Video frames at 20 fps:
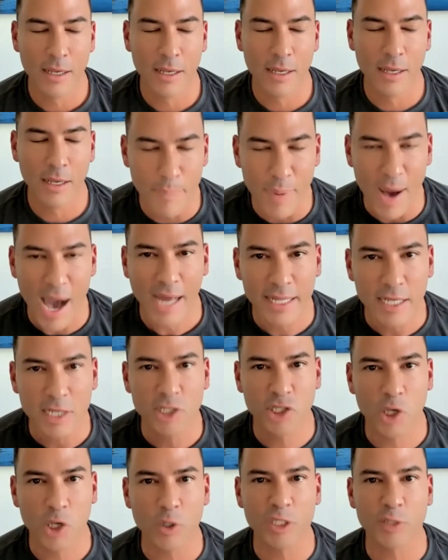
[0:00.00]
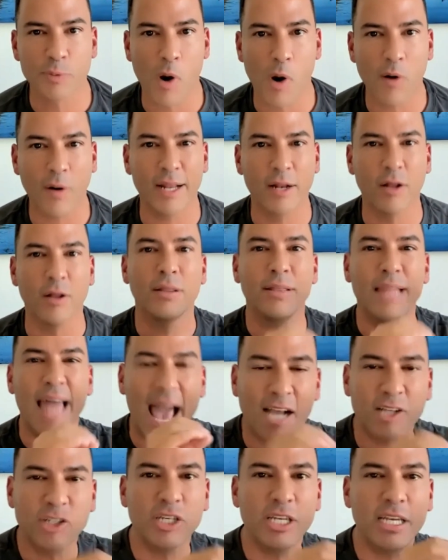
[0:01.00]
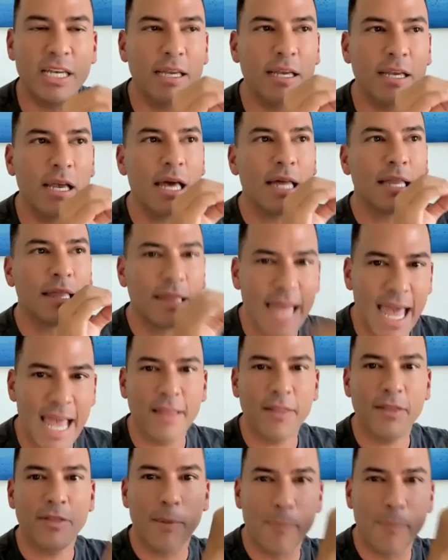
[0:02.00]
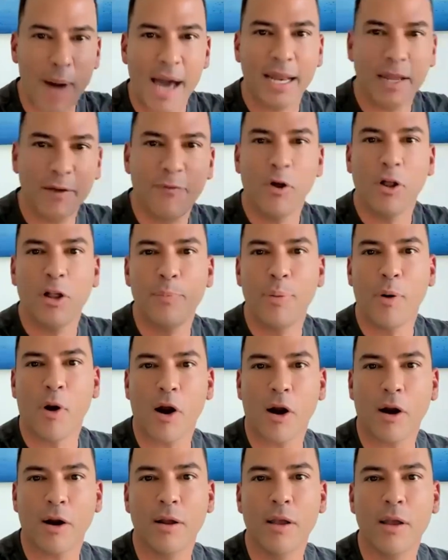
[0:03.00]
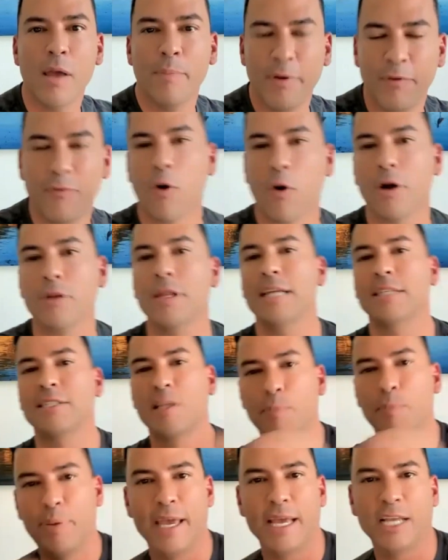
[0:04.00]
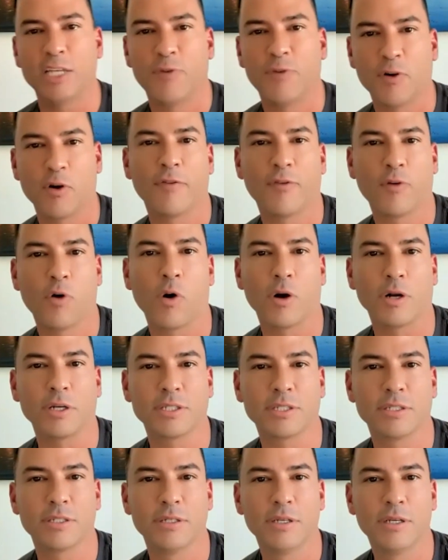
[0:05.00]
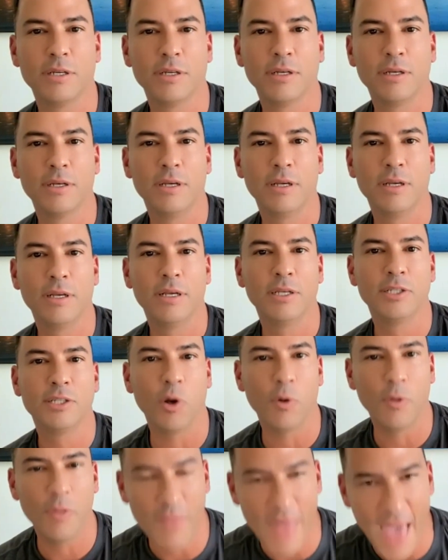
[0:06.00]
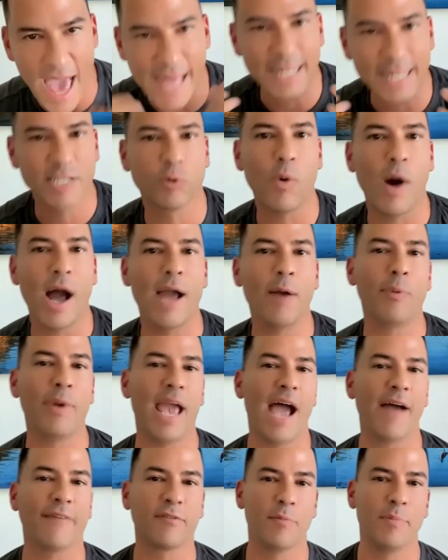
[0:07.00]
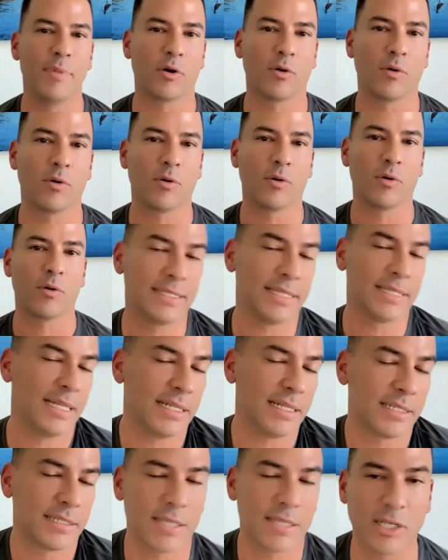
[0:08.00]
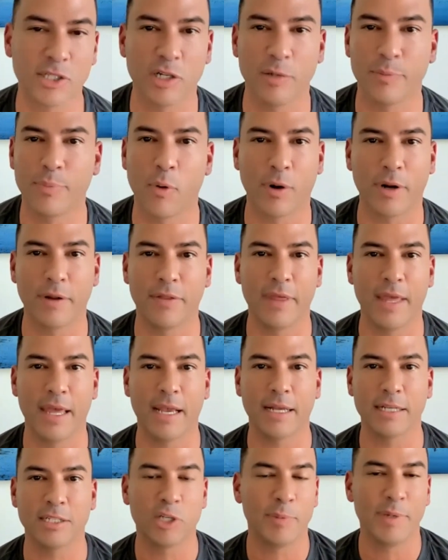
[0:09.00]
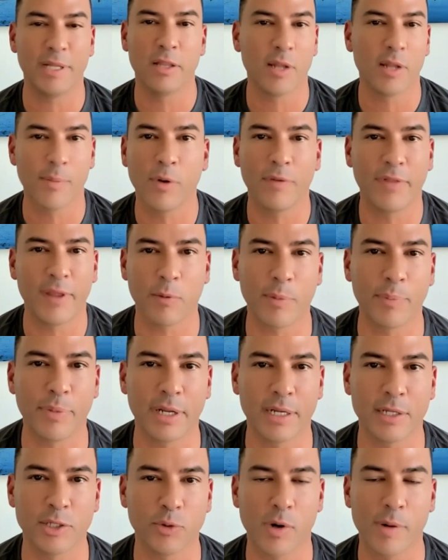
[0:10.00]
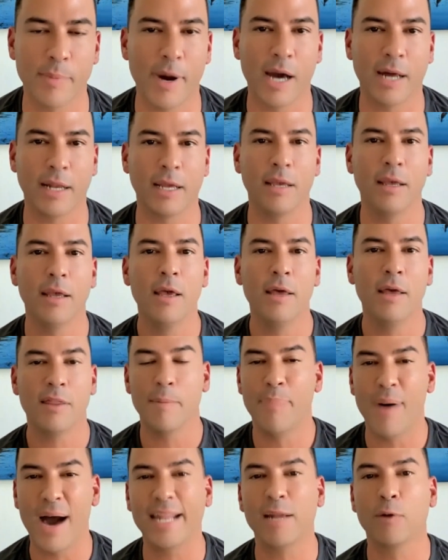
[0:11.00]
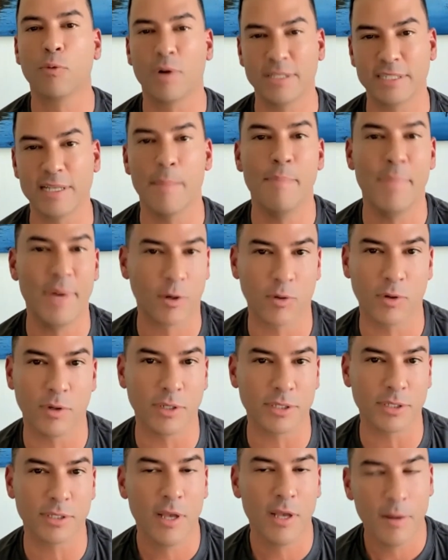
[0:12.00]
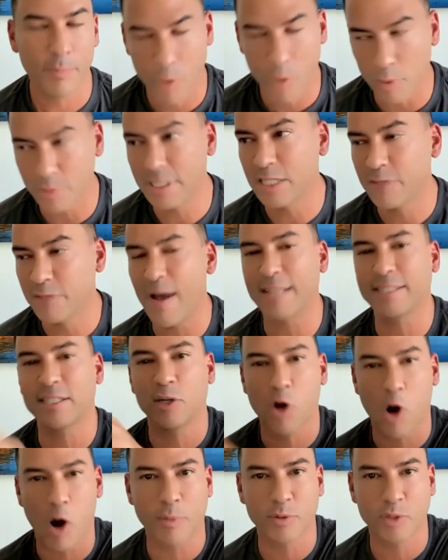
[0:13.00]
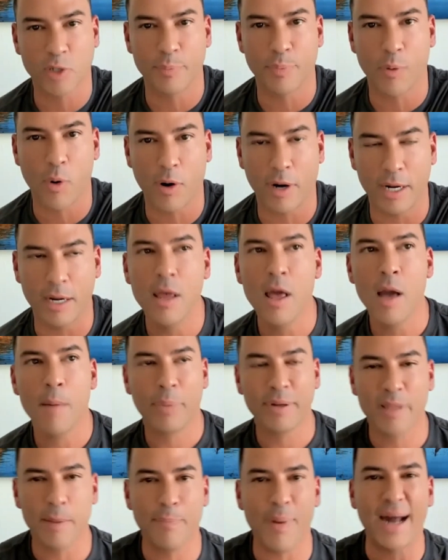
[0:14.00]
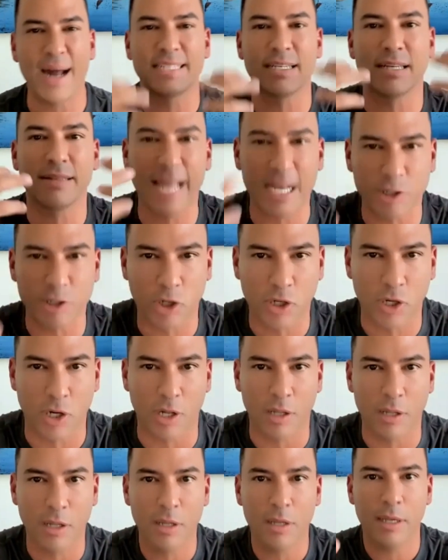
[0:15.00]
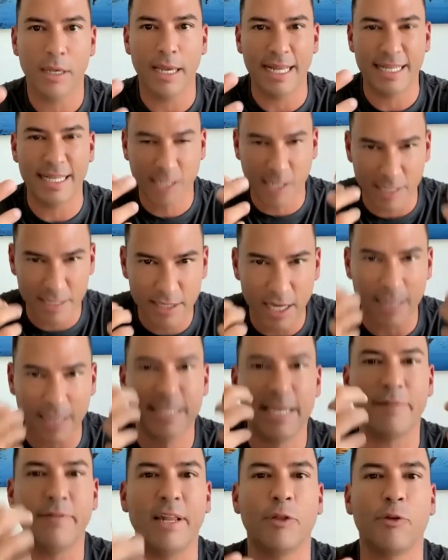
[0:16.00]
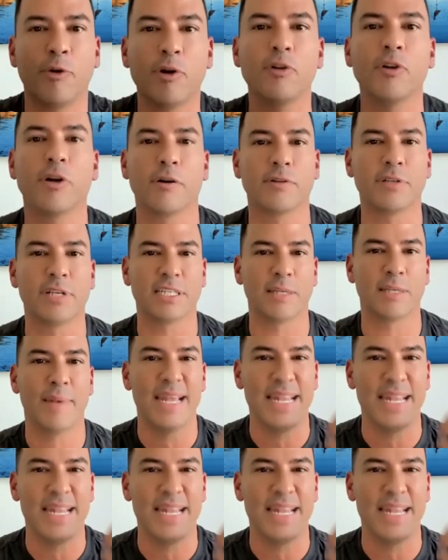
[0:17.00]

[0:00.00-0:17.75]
The body is so smart, it'll actually let the body fall apart before it lets the pH veer off course. So that is why we have to mineralize, and it's such an important thing. It should be the number one thing we're putting into our body. The body runs on minerals. Proteins, fats, and carbs are important, but the body's electrical. It's conductivity through your nervous system.